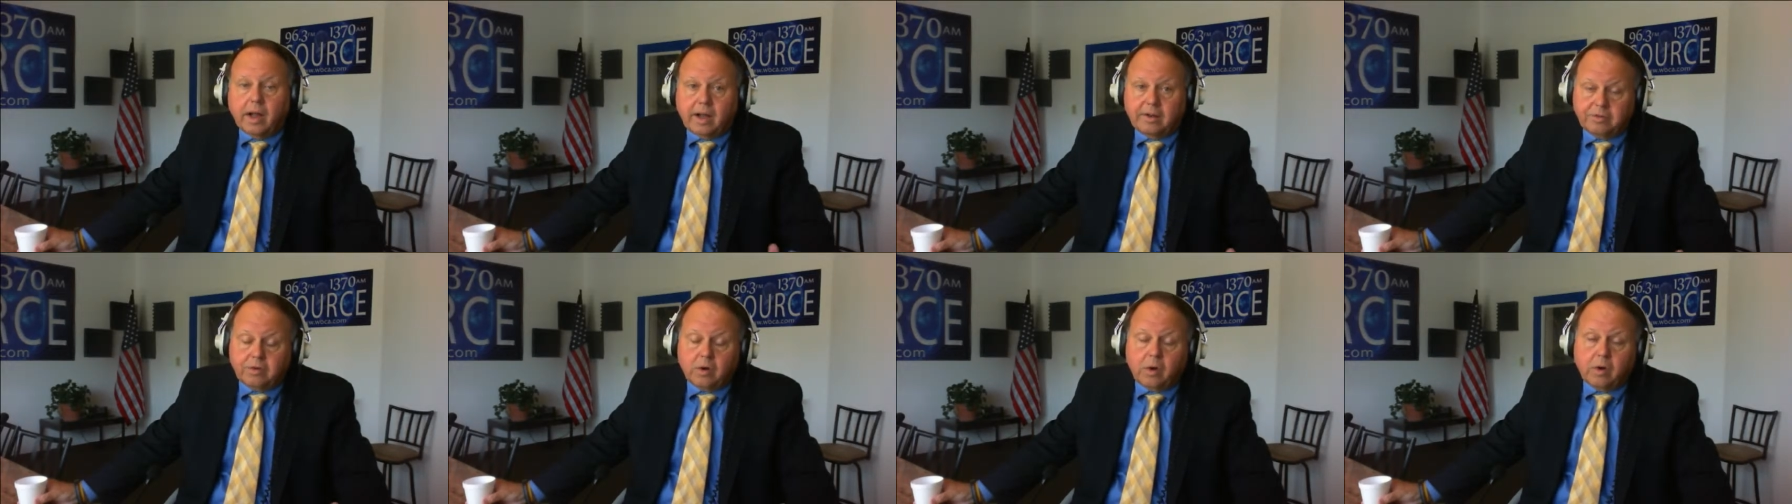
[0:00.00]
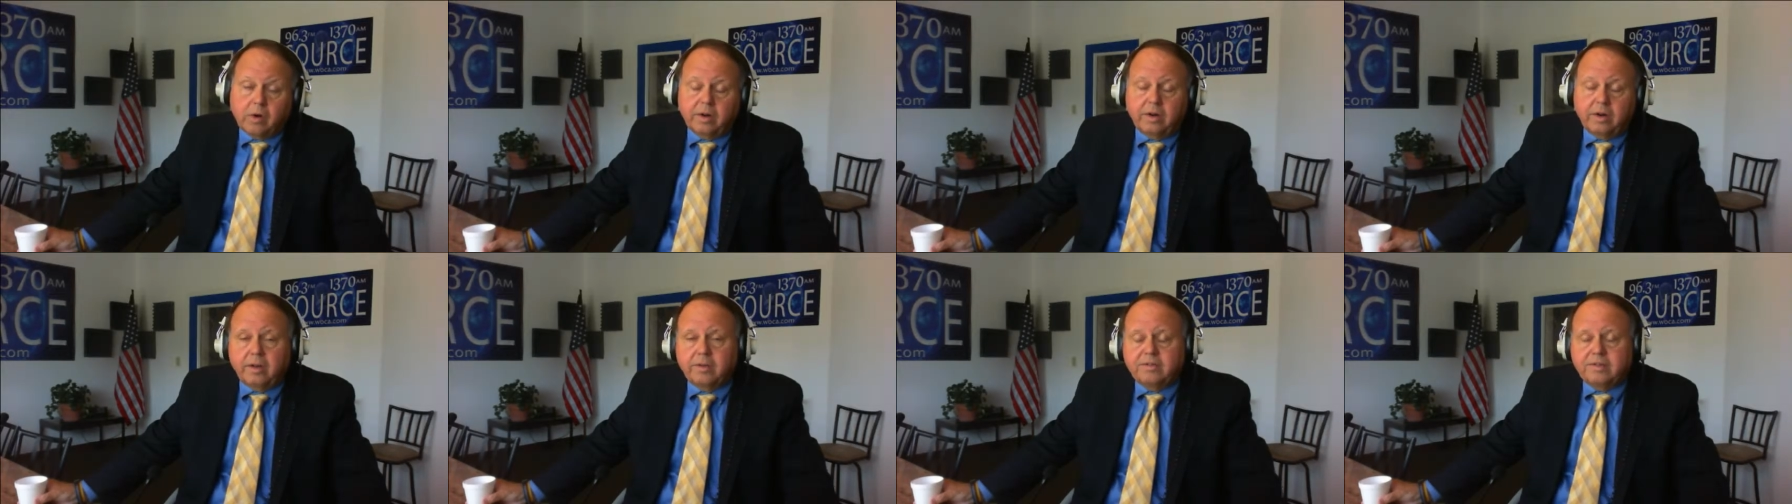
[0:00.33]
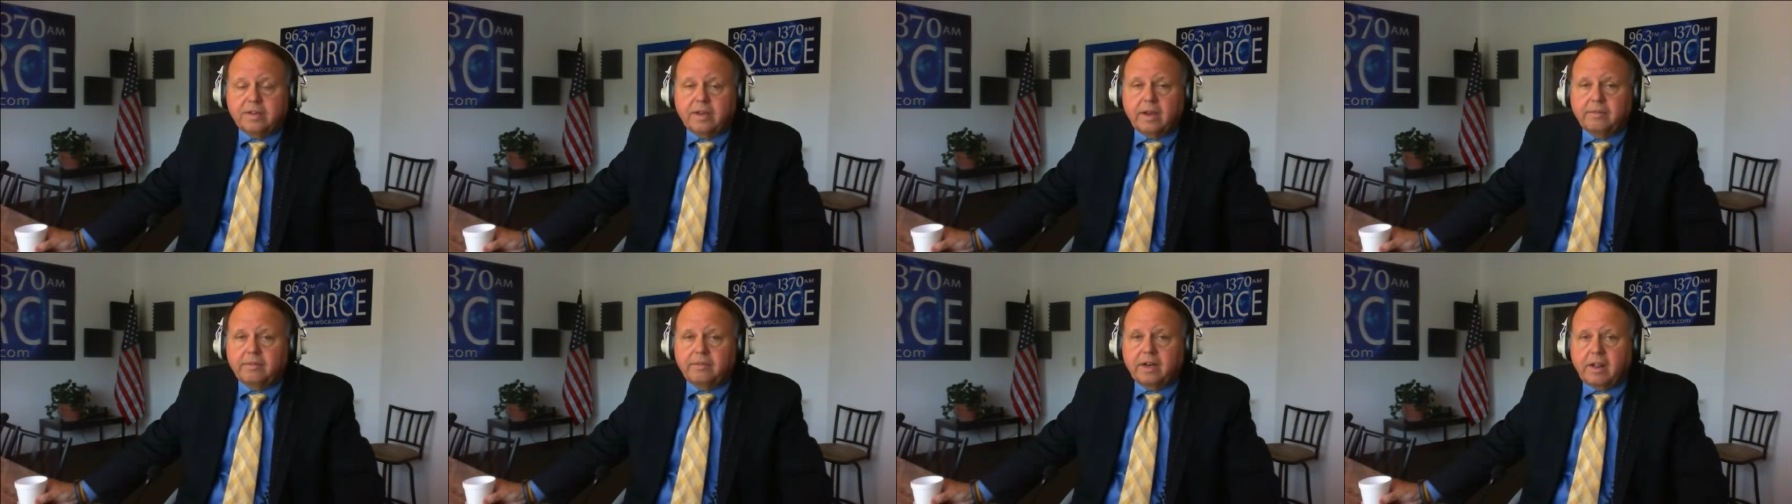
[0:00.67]
I started in
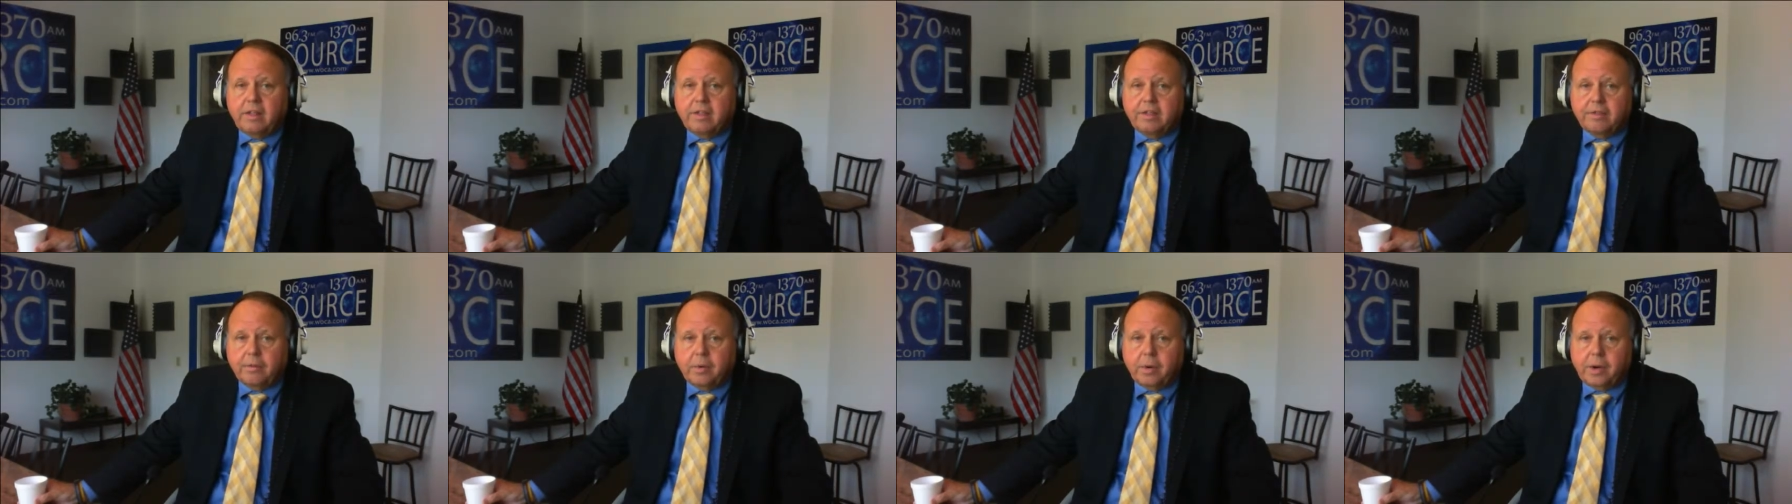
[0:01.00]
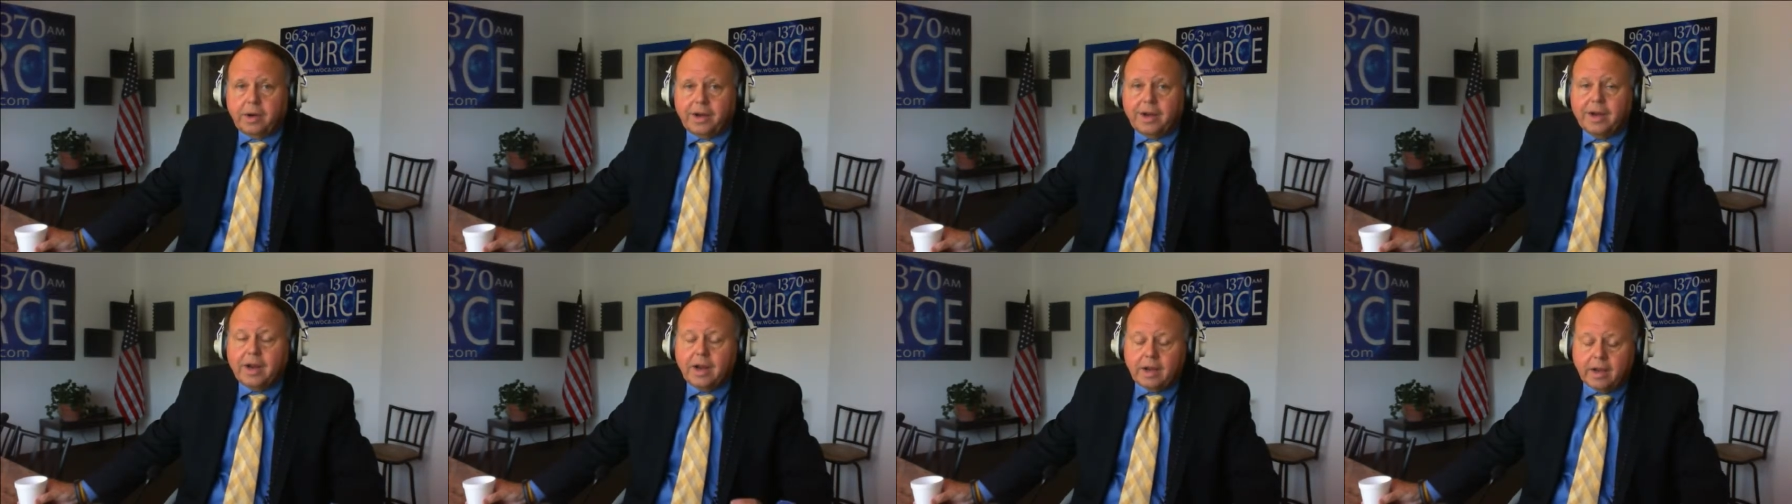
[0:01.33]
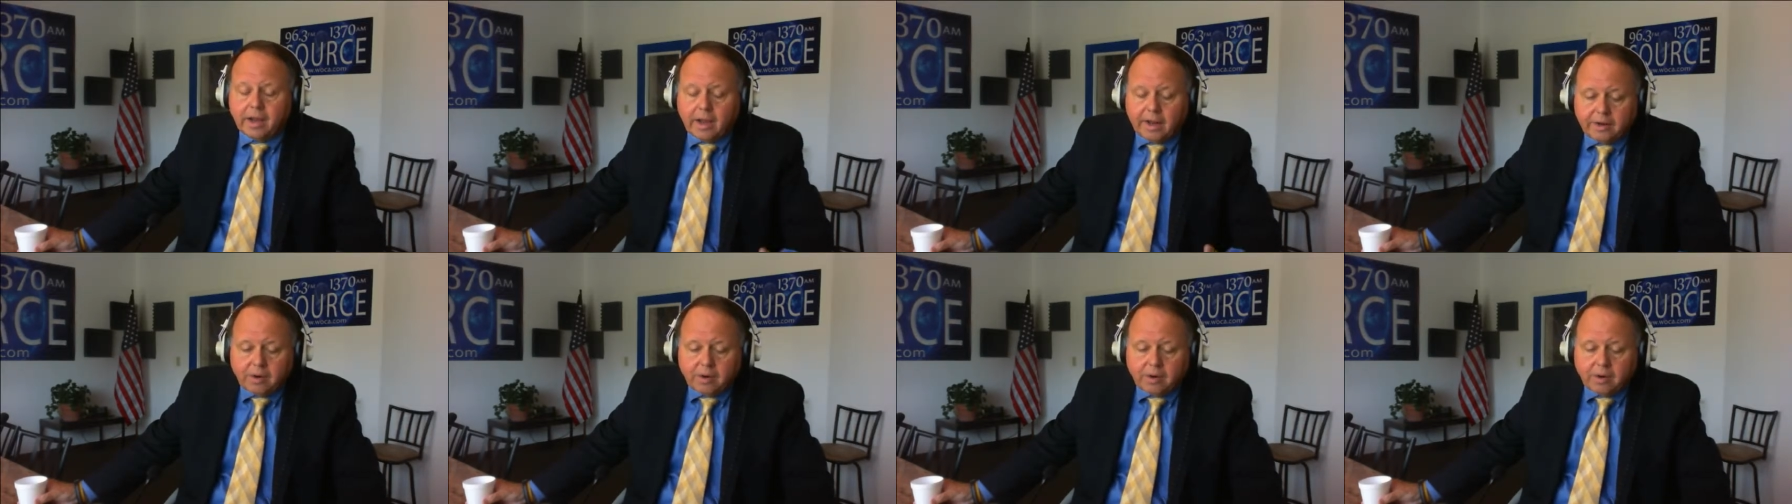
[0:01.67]
73.